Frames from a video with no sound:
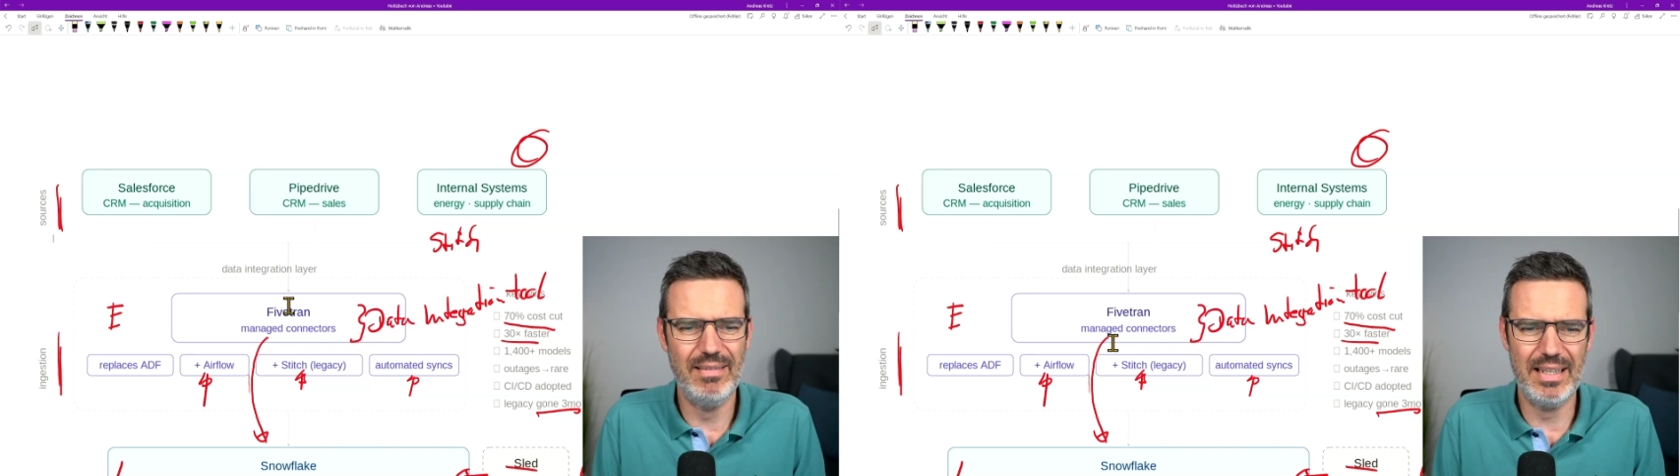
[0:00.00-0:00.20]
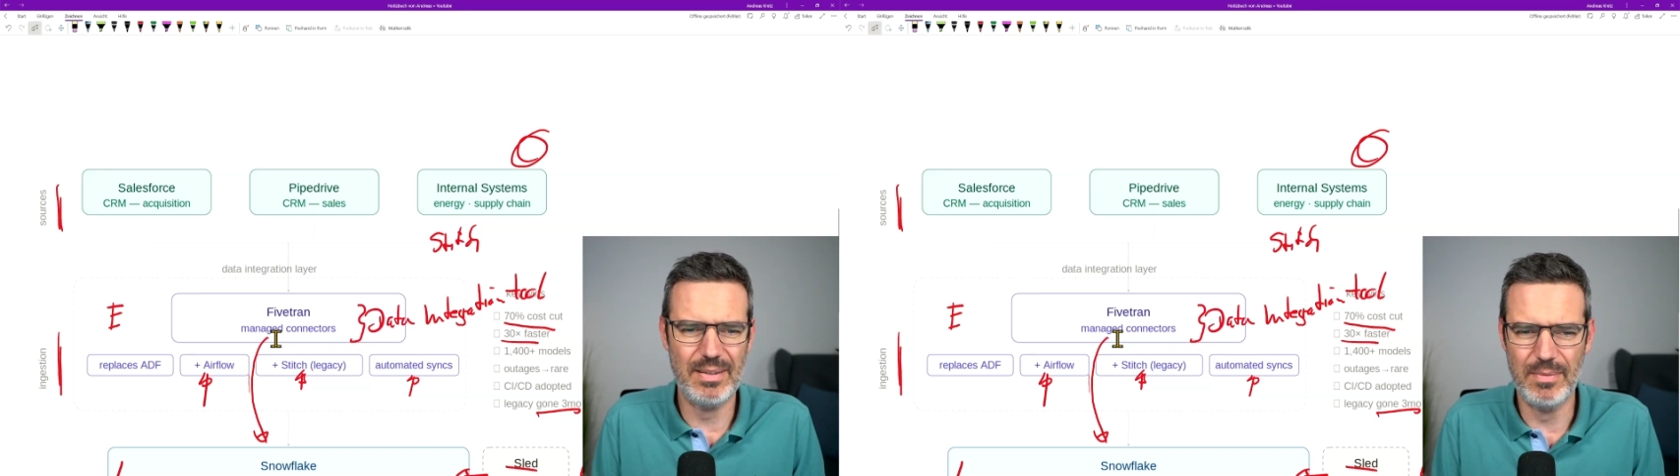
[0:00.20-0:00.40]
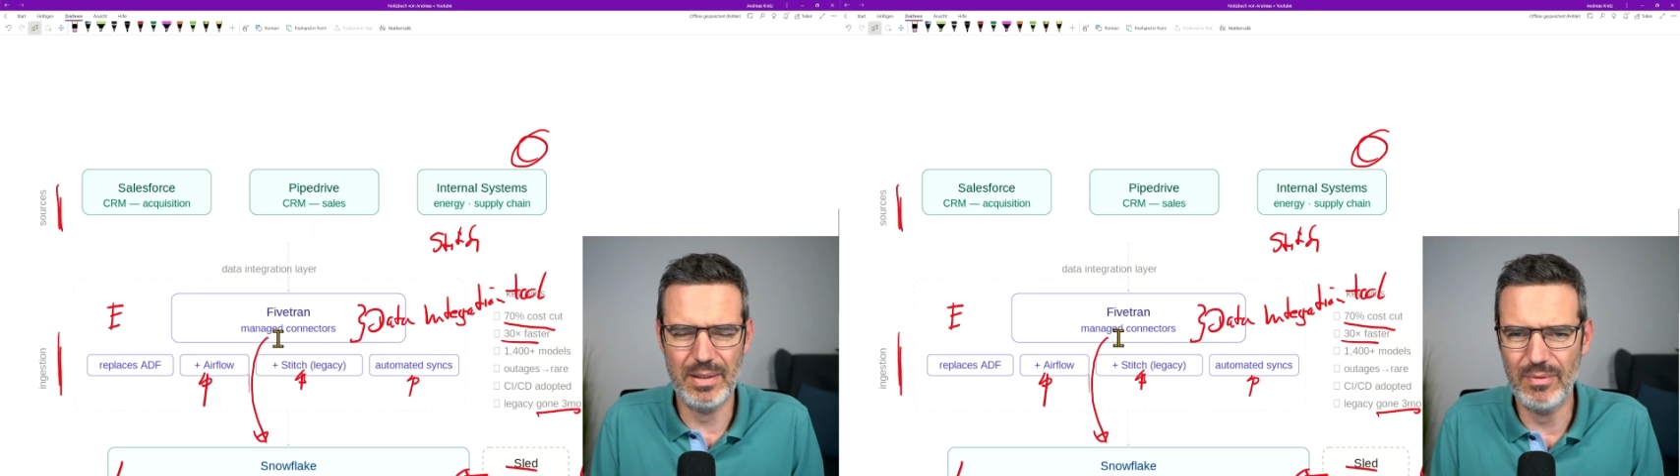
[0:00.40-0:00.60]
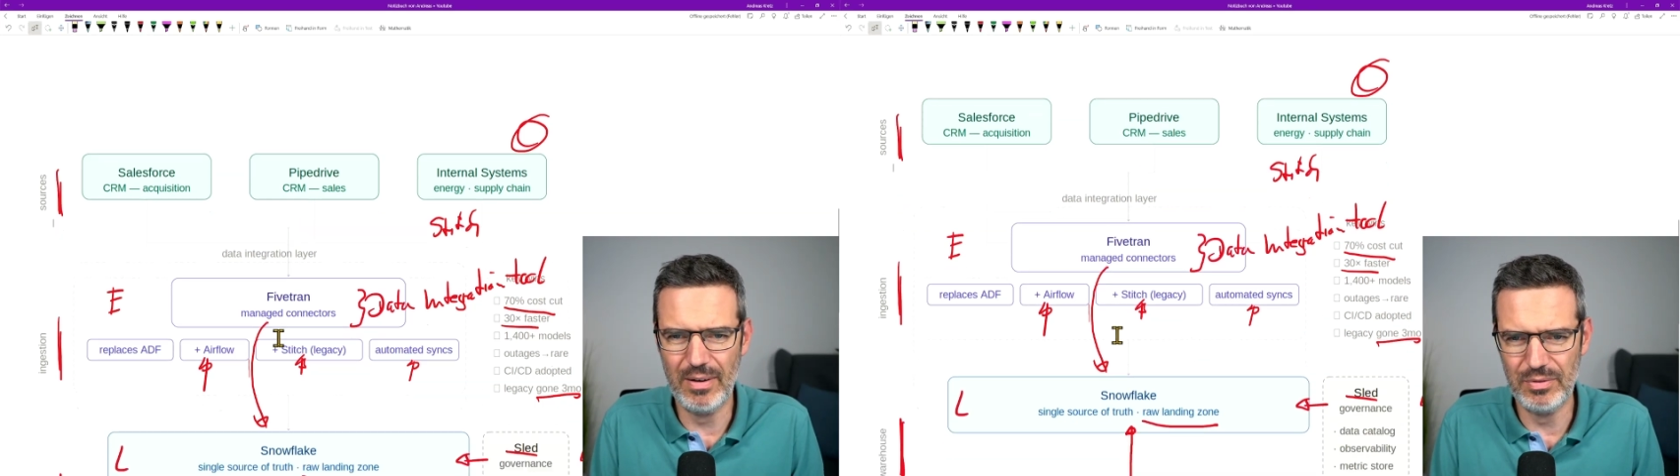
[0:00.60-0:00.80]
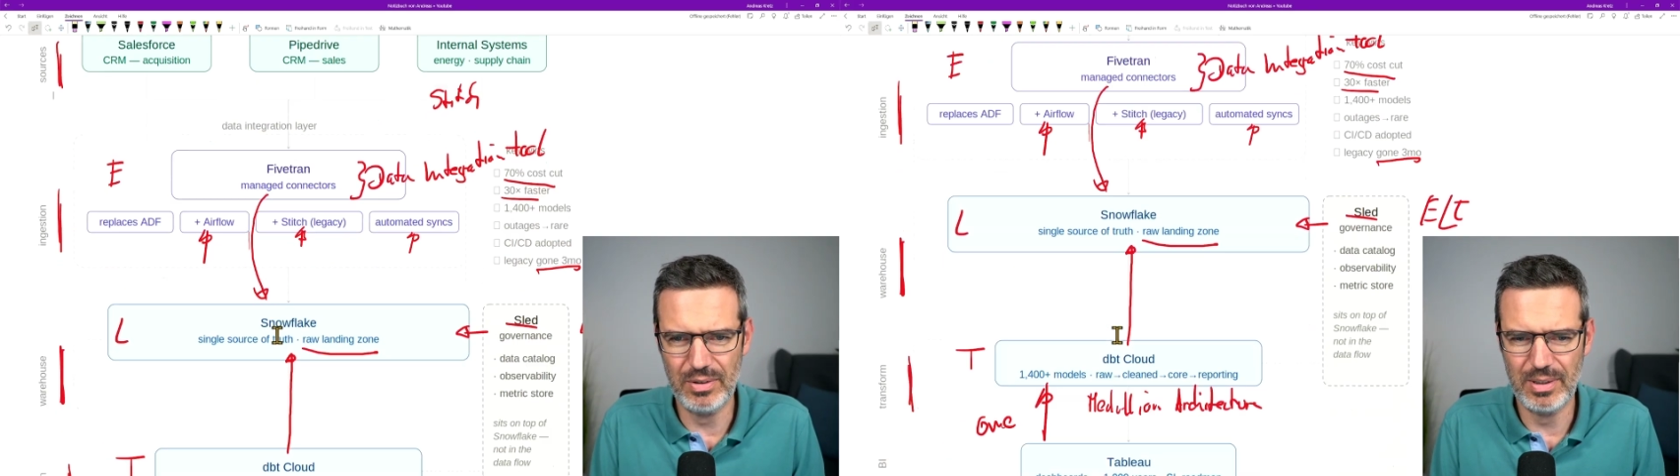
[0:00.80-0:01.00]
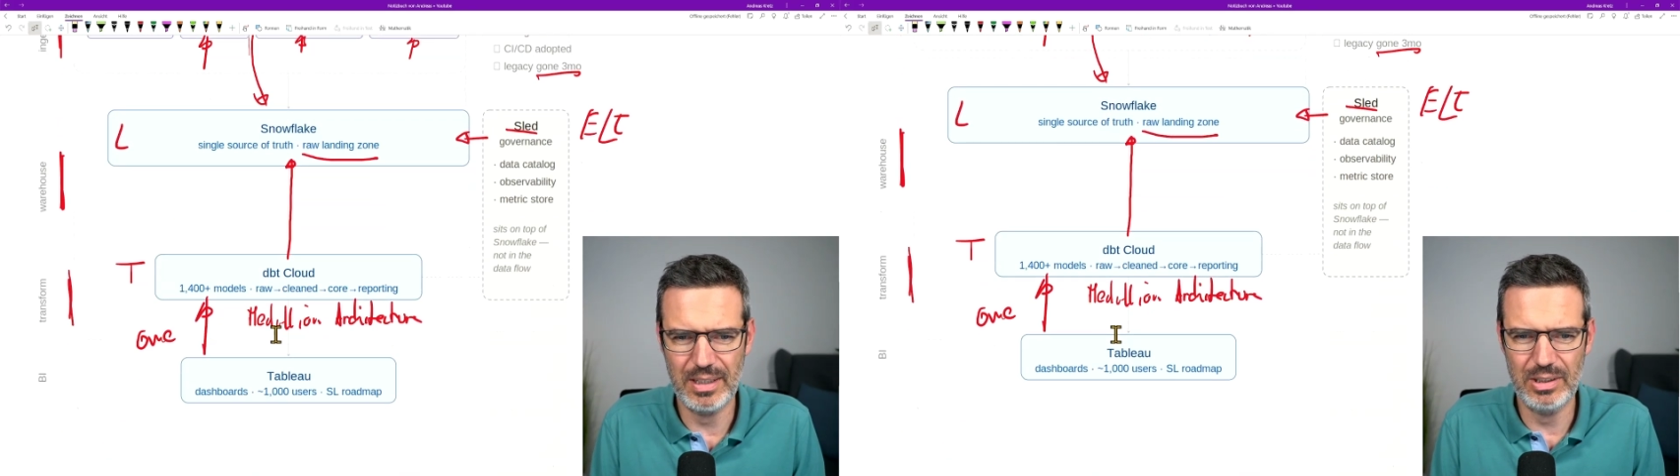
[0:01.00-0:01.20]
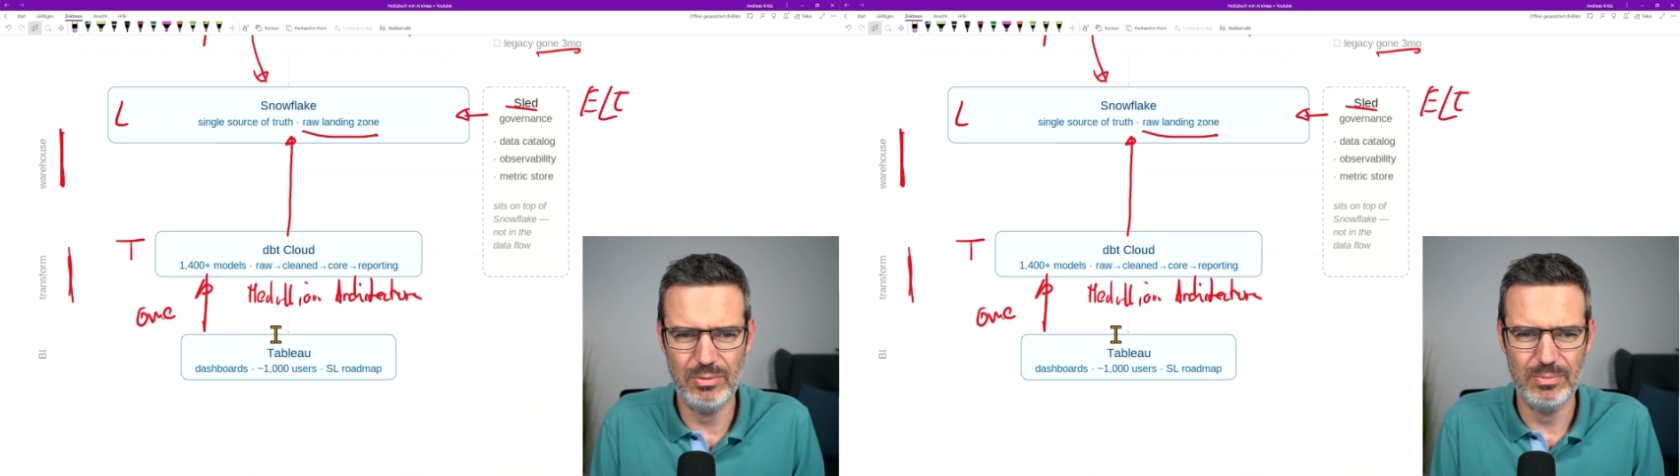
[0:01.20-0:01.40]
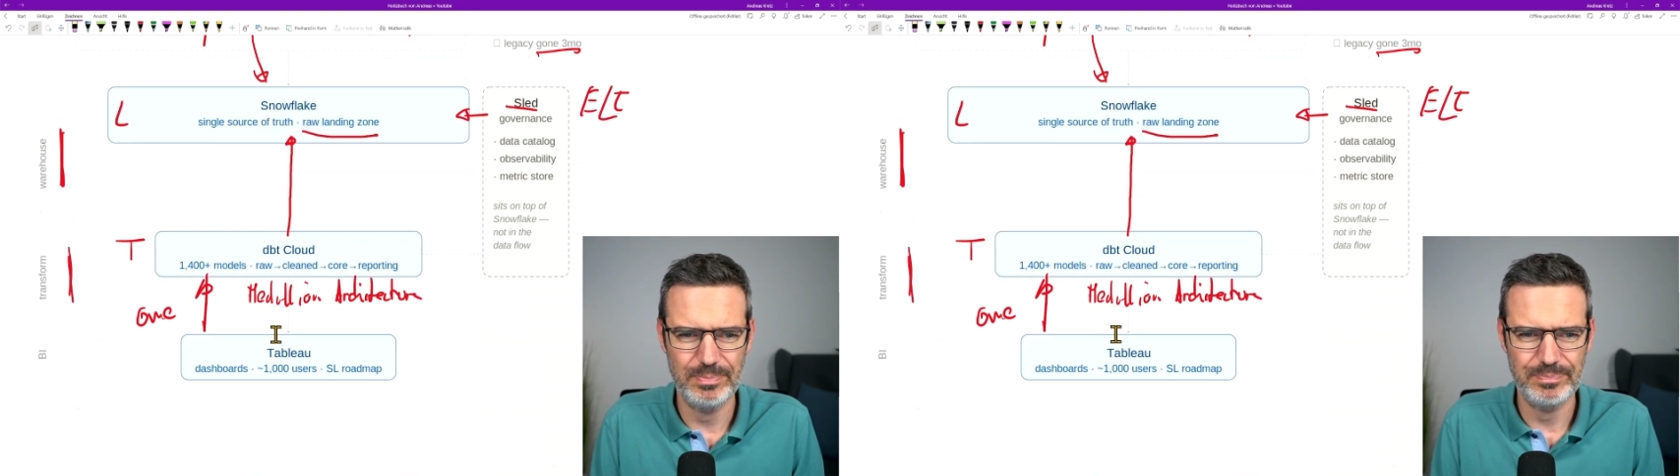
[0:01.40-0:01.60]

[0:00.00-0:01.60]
that's something Fivetran can do.